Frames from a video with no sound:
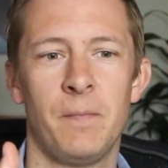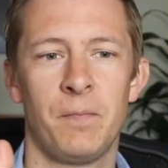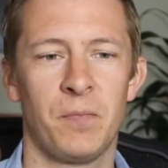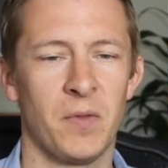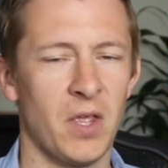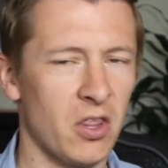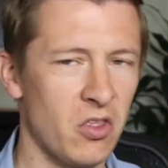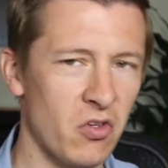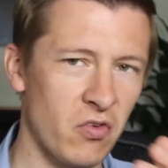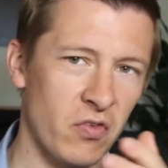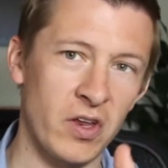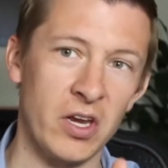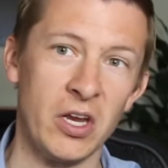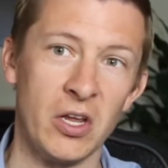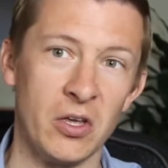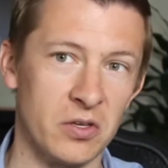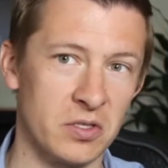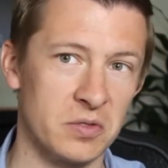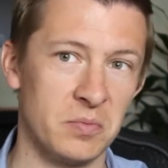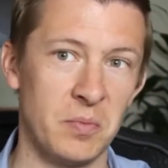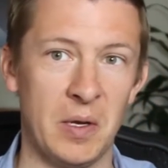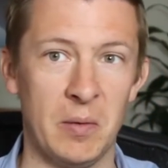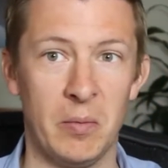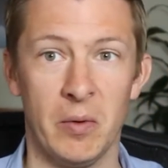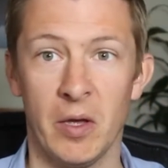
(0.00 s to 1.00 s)
Other
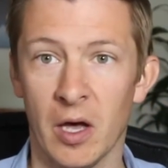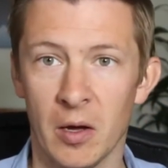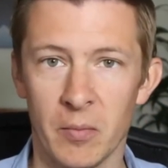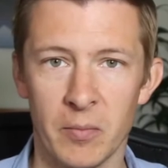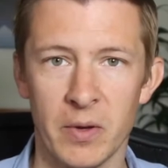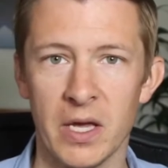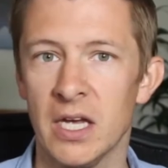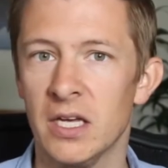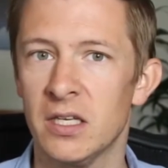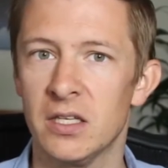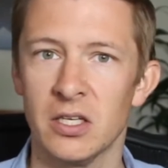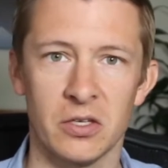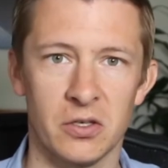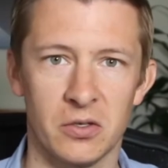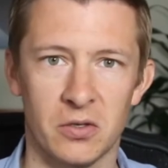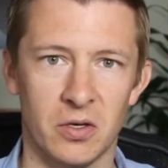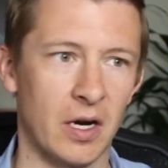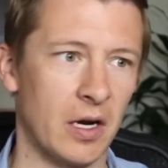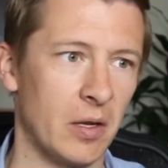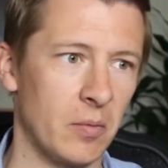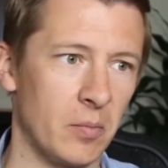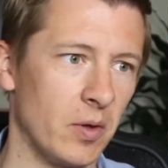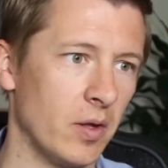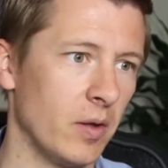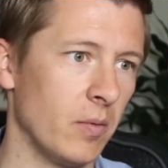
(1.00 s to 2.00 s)
videos maybe I'll make to try
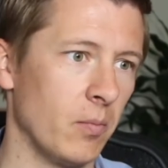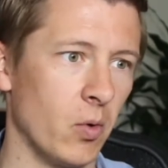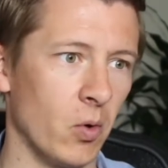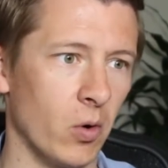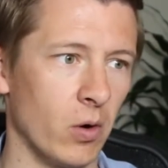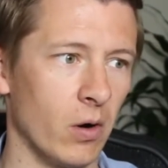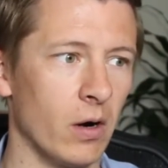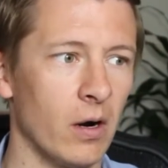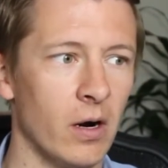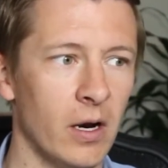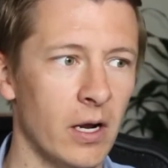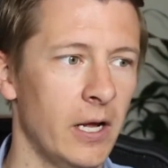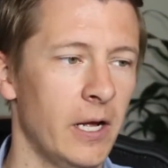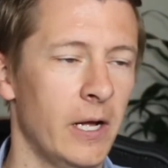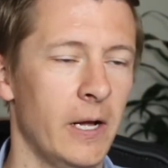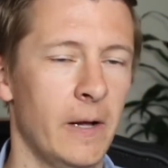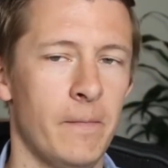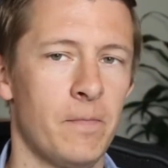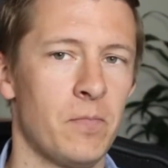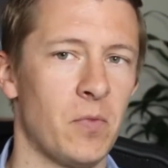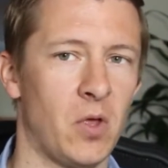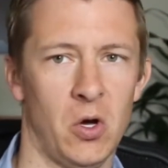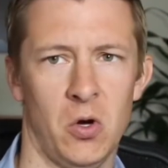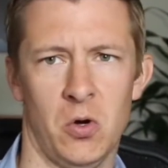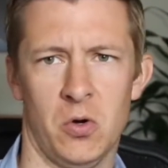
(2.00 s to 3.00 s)
to be more,
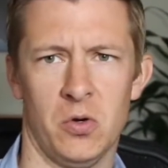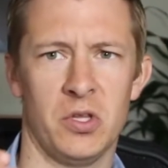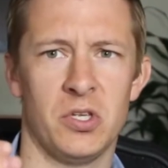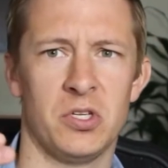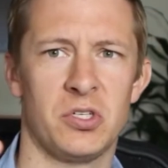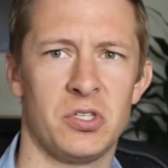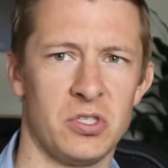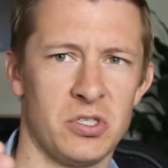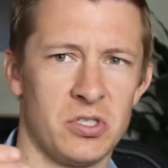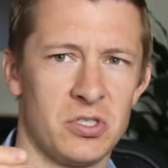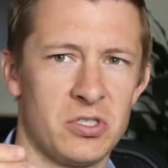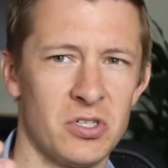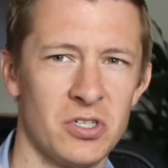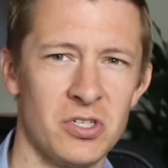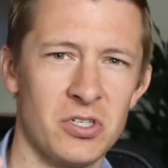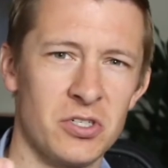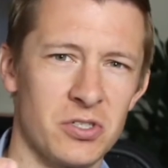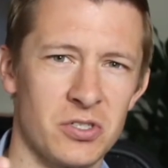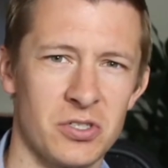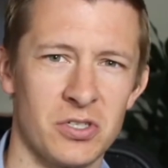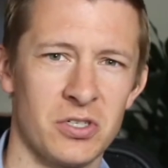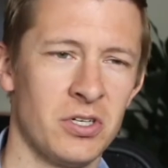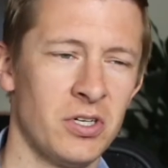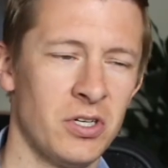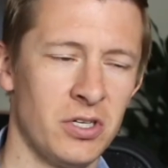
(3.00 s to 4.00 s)
oh, this is
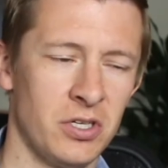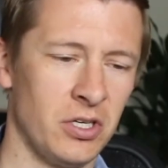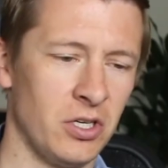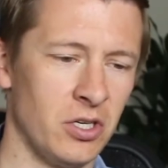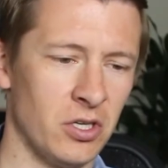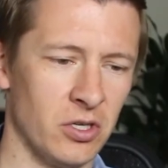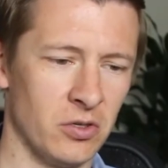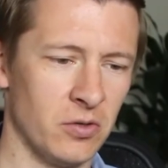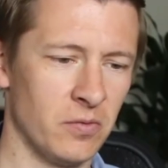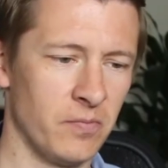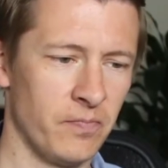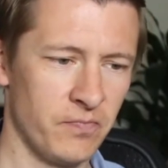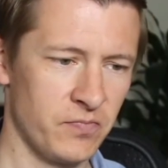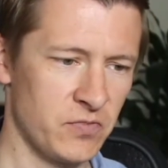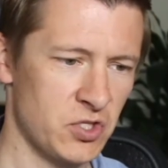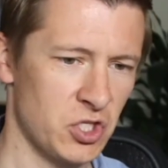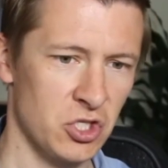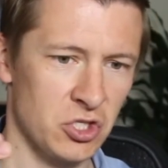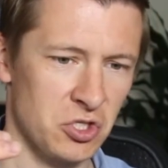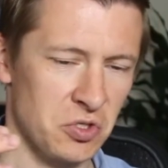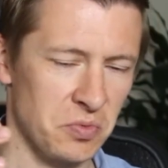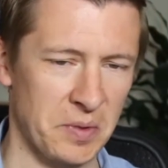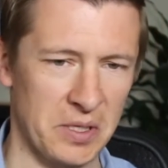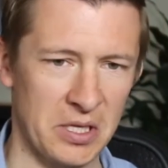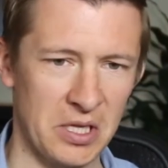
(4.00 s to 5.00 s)
search, you know,
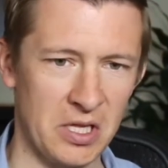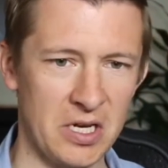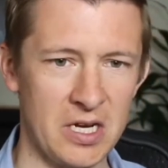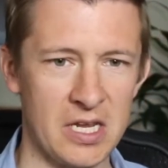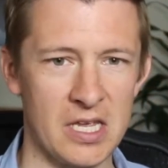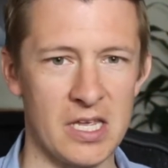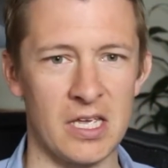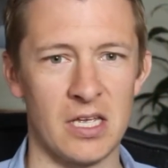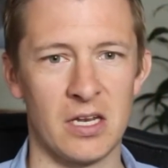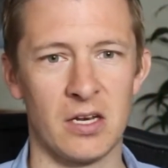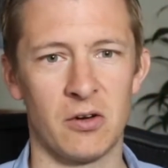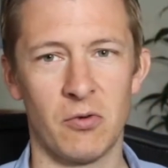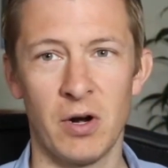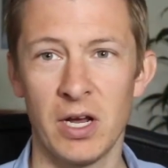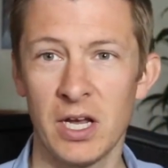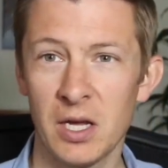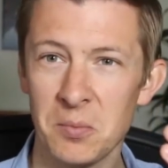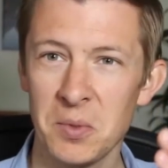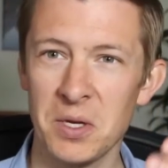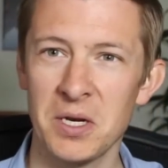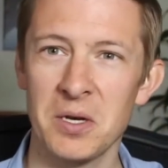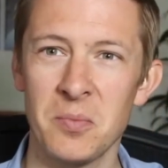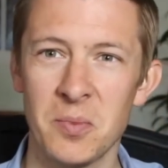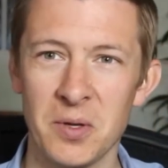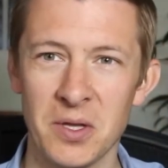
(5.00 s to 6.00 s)
searchability and
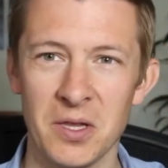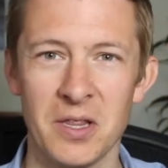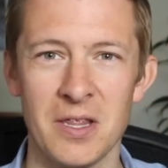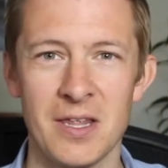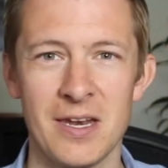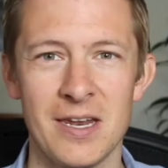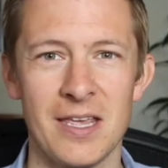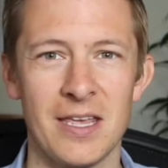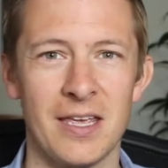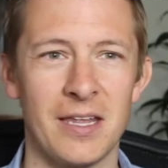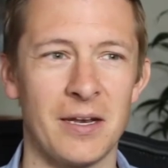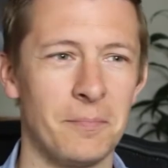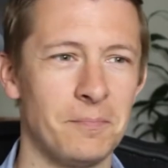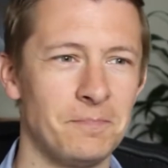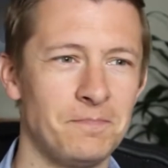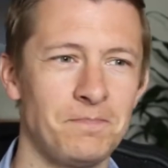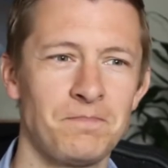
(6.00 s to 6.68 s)
recommendability and